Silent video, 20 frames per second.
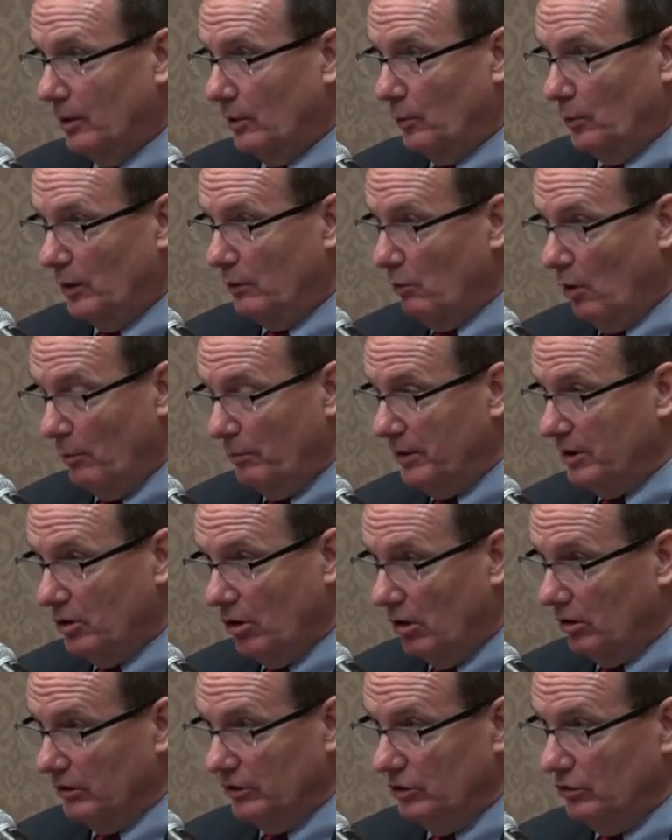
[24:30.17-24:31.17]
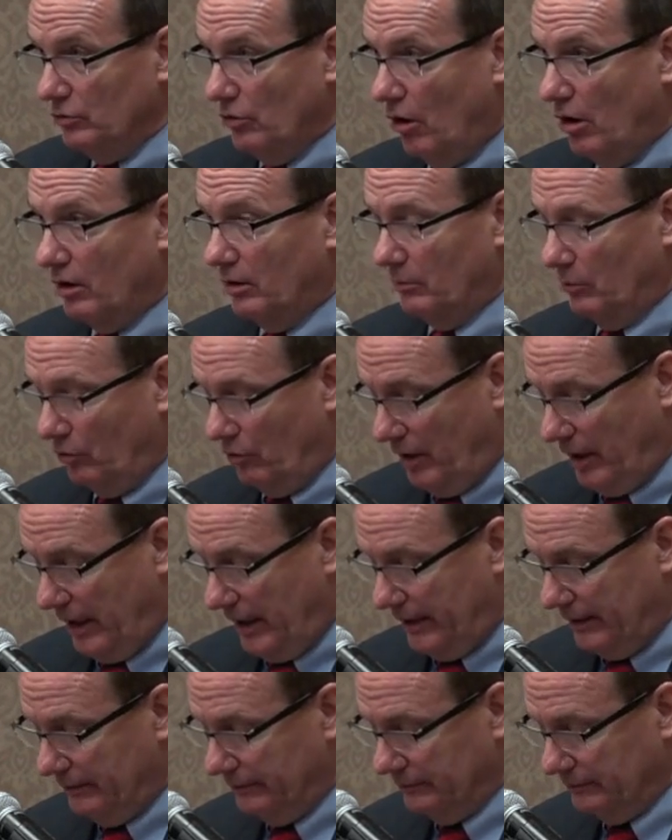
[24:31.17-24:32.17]
we won't be calling you Autumn
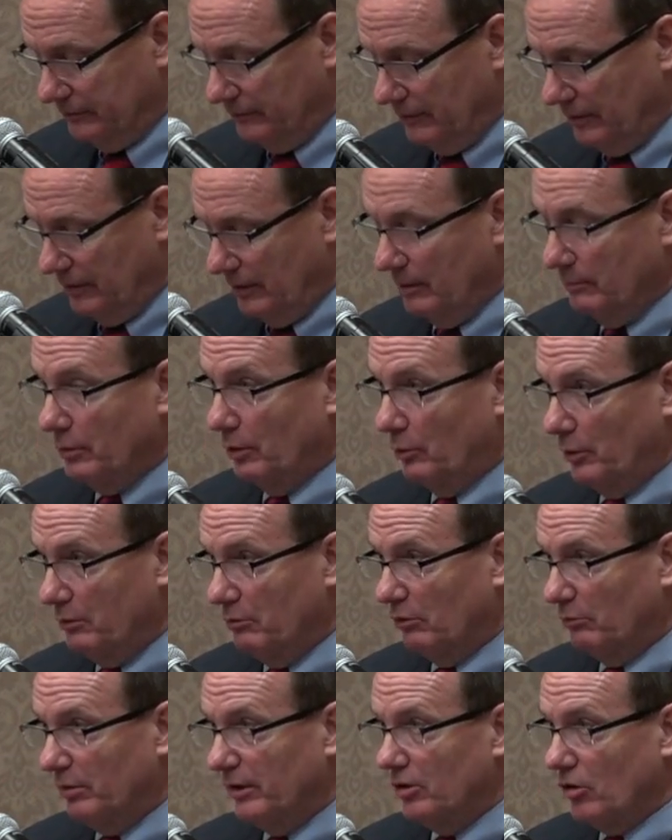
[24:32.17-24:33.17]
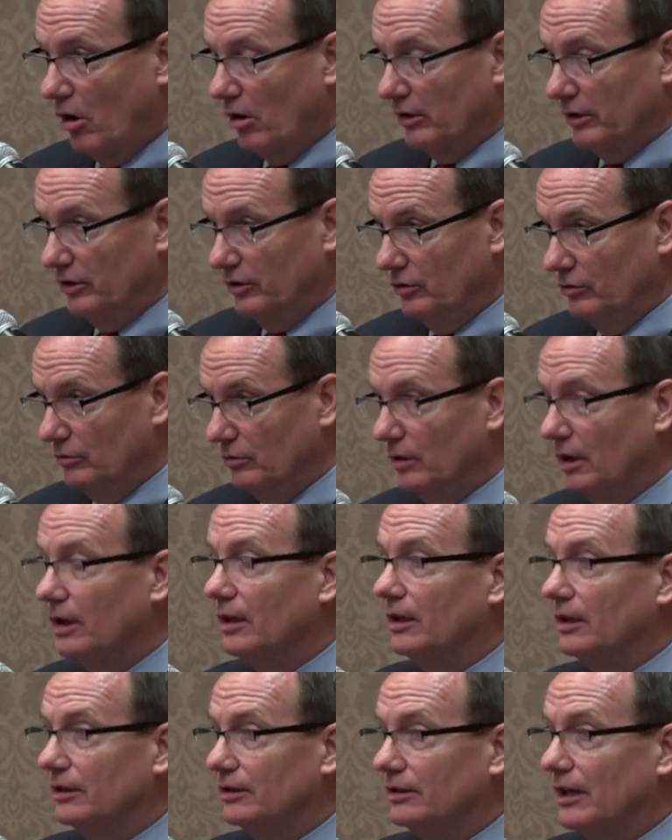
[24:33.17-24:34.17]
Gray, but we will be calling you
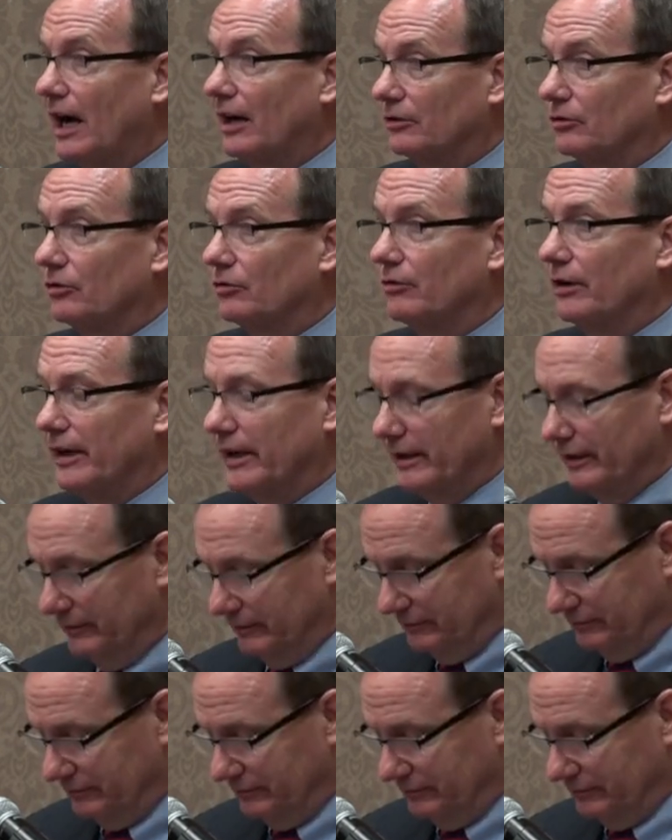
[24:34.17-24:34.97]
Dr. Gray.